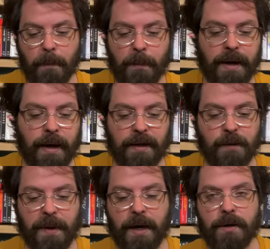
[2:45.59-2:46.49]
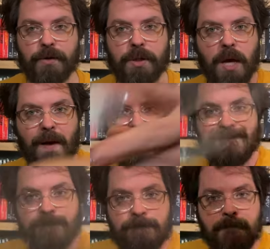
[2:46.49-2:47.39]
Midnight Spares
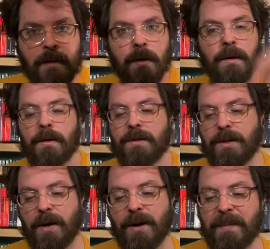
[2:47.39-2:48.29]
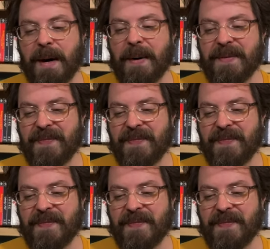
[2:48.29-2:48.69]
to talk about.